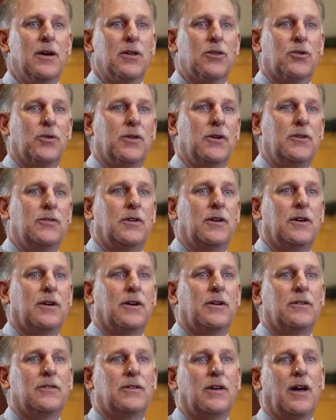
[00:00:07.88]
Through these
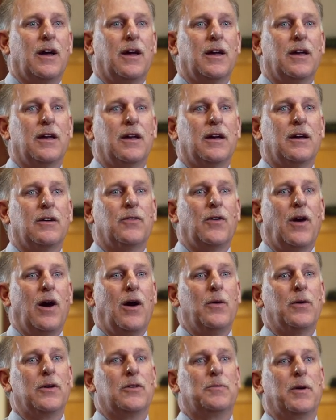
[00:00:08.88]
years, I have
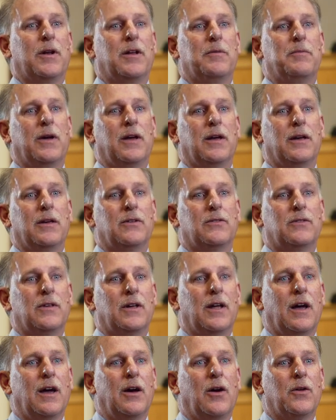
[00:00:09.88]
always been amazed
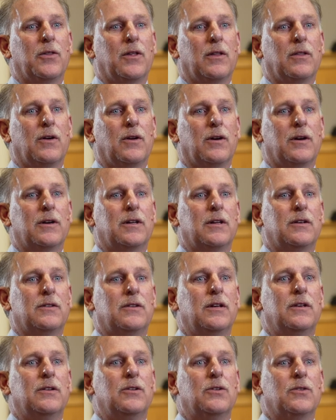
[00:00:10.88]
at how the Lord
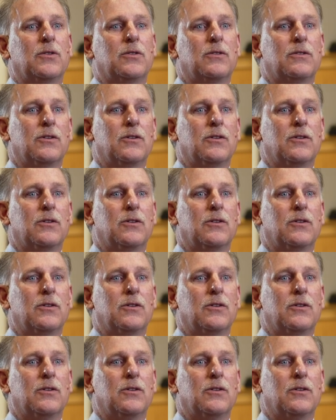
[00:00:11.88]
continues